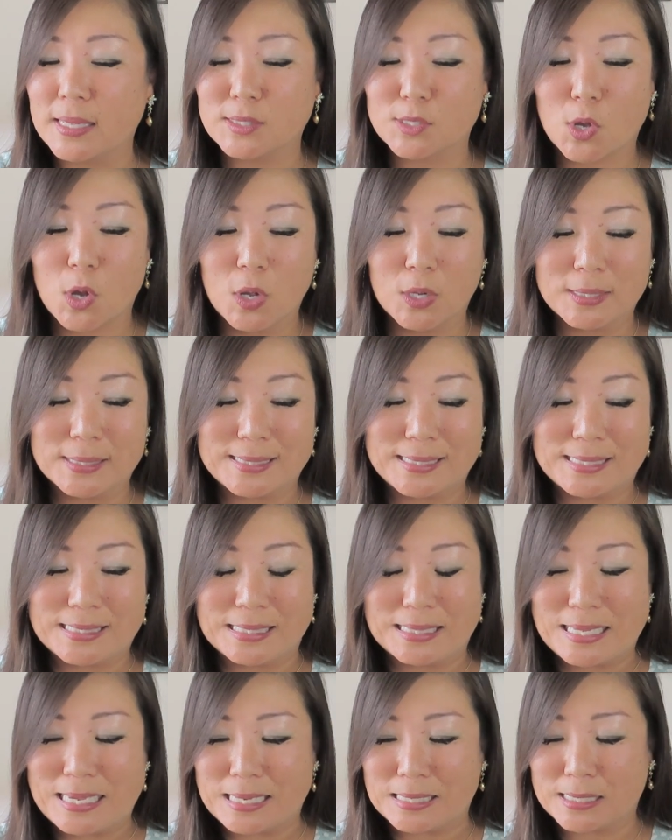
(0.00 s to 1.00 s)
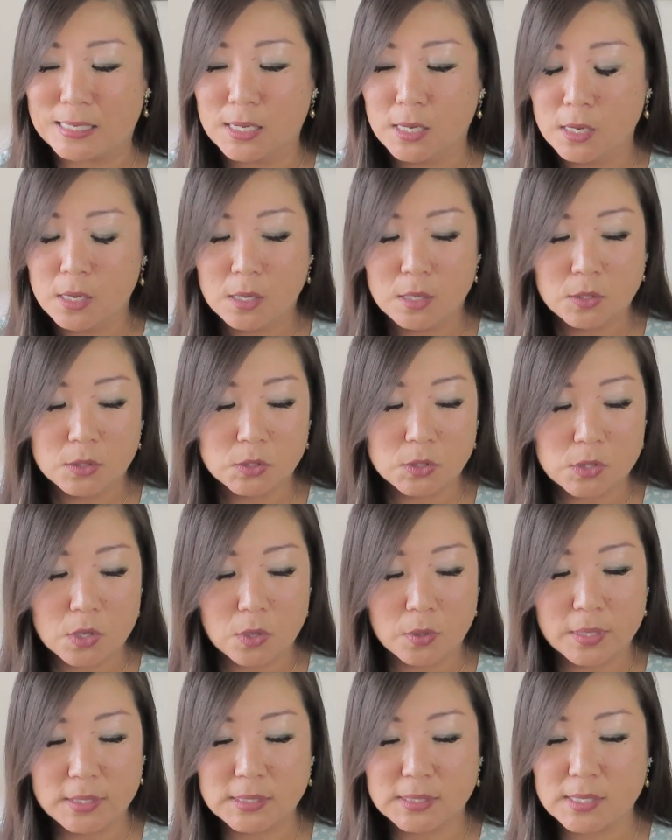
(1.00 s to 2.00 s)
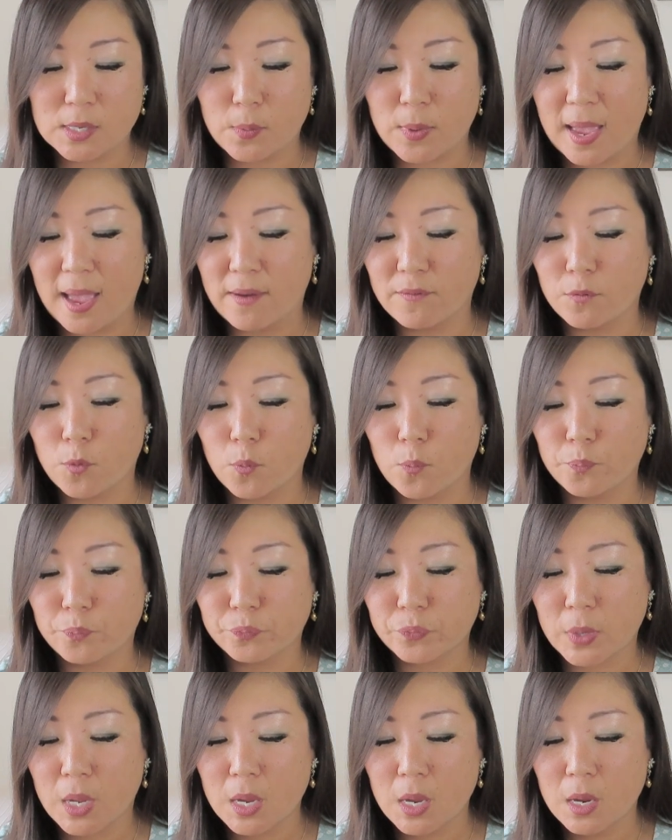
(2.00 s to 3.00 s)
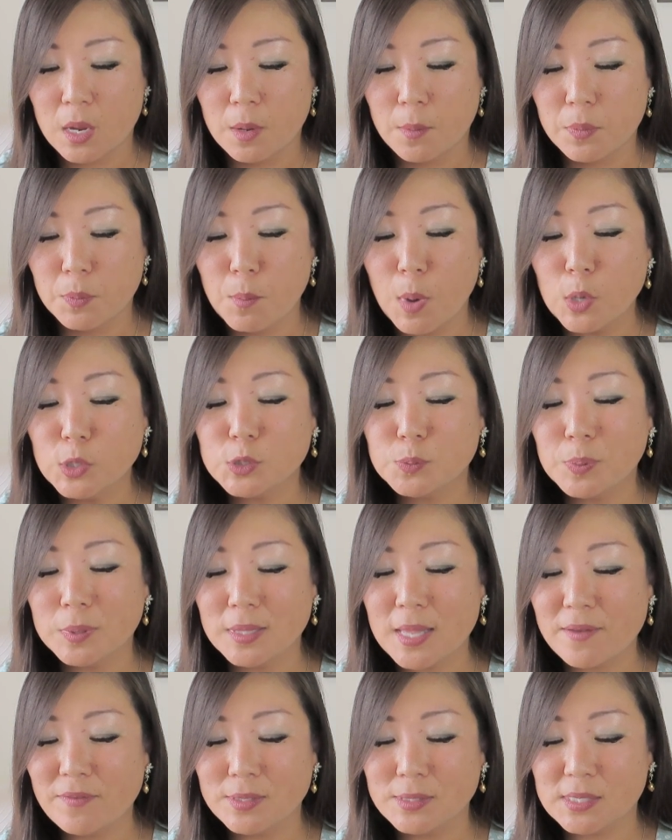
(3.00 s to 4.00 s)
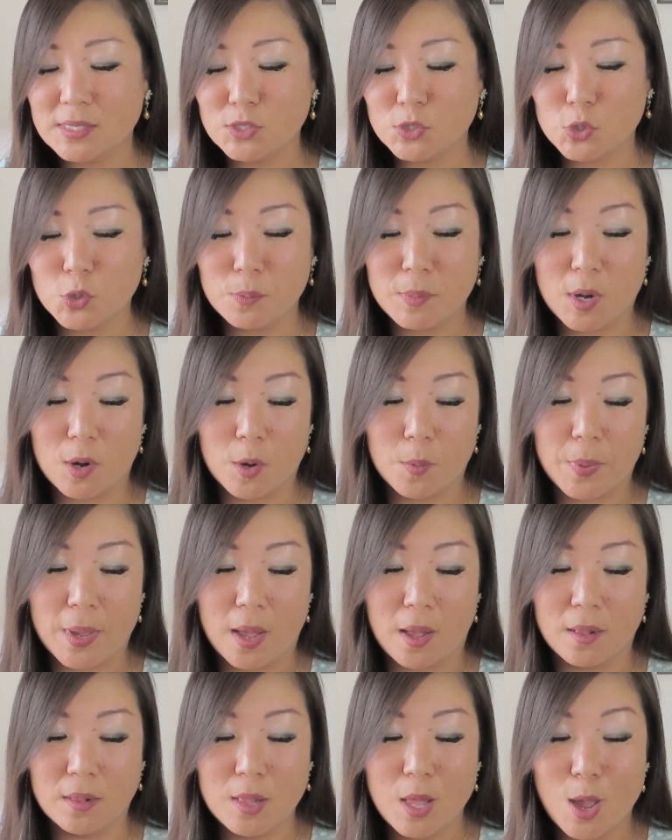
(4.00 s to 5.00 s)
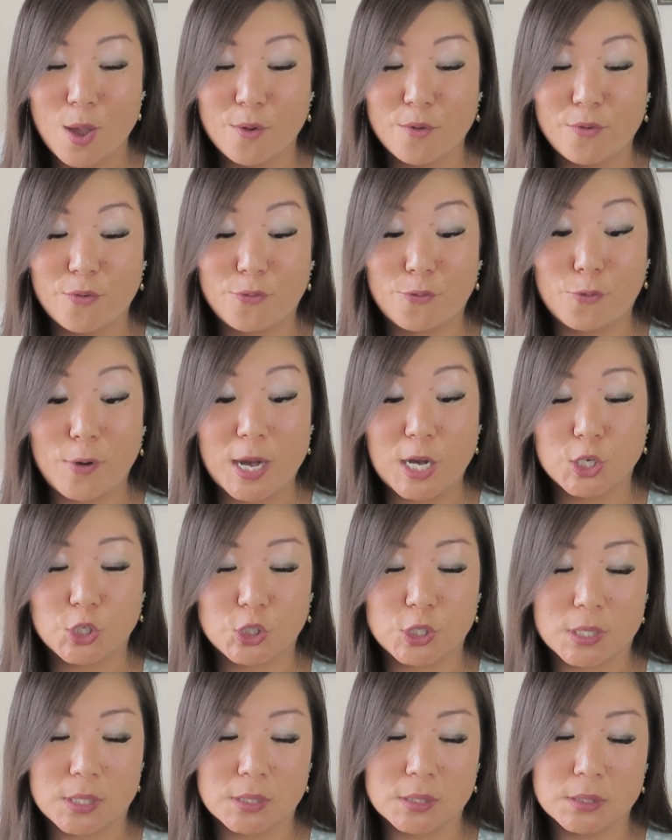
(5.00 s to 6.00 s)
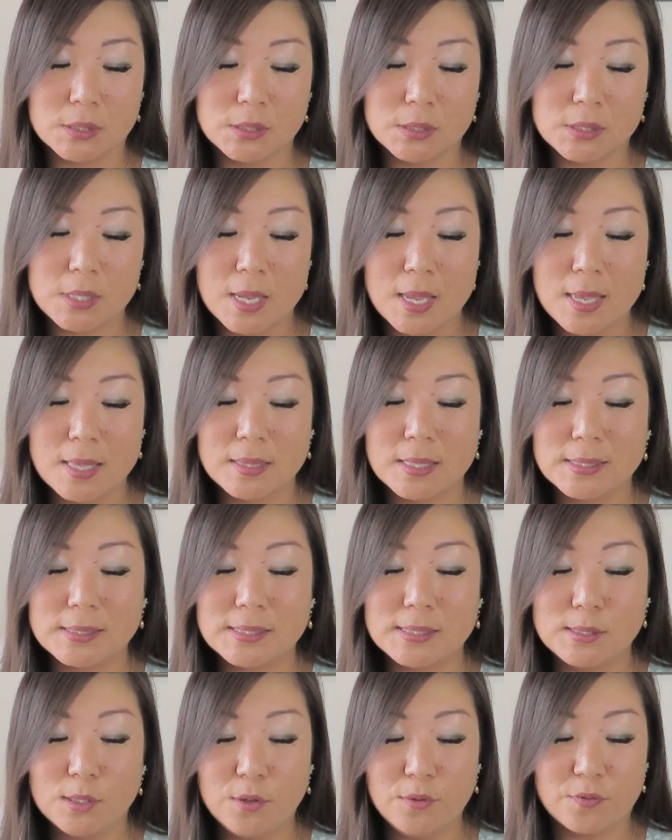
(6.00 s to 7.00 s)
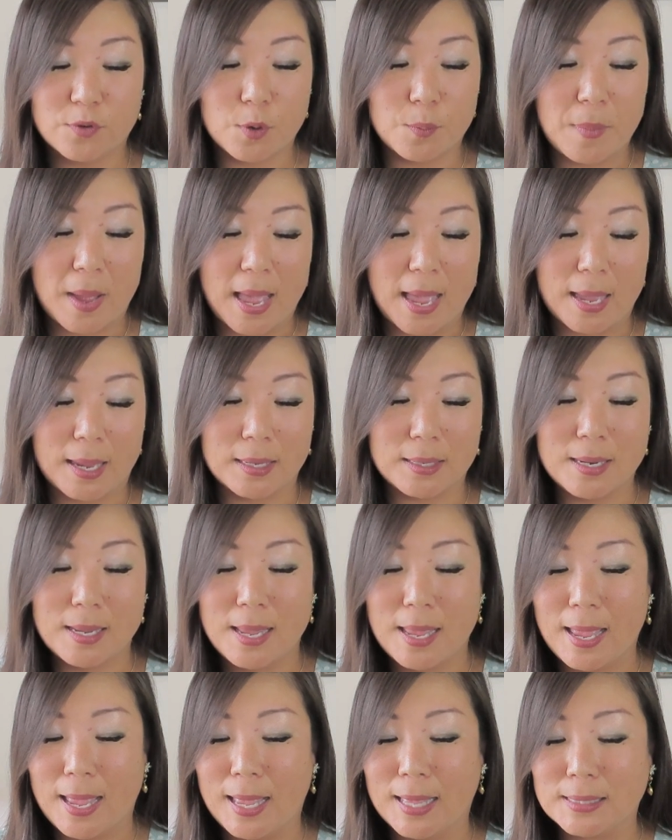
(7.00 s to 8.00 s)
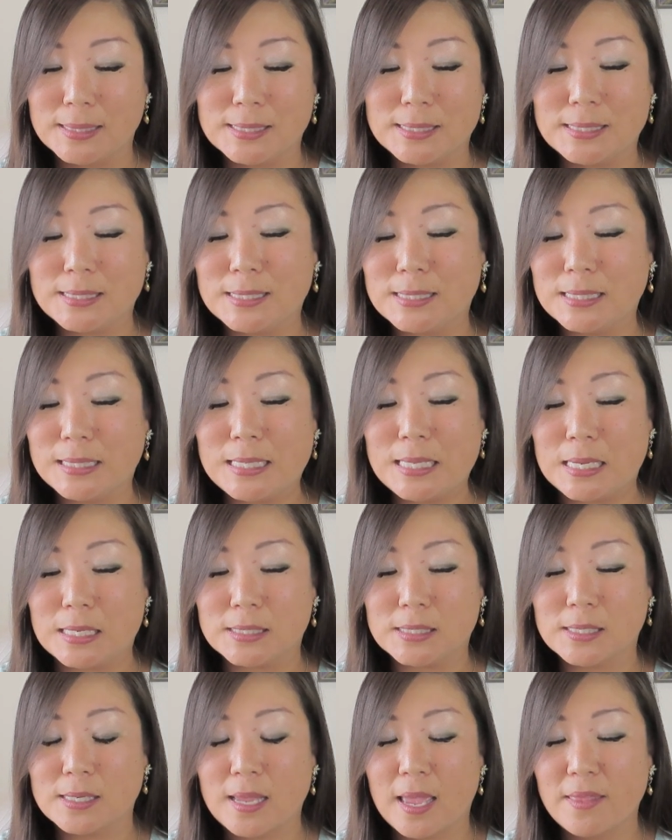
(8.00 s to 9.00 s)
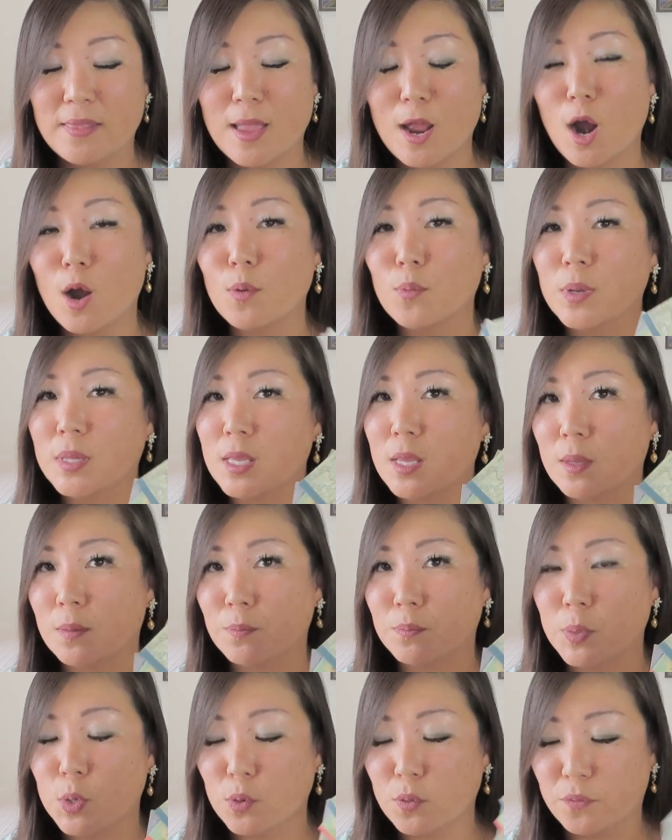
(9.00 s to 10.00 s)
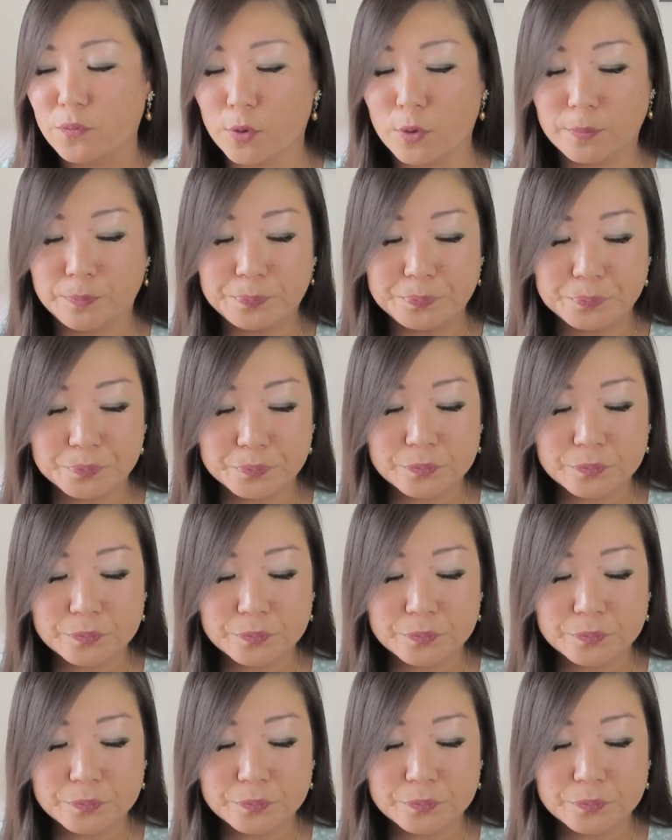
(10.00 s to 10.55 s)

It's called Sleet. So let's see, we have Most Beloved Sister Mirabelle, Frictions, The Silver Mine, and Sleet. And they are really beautiful.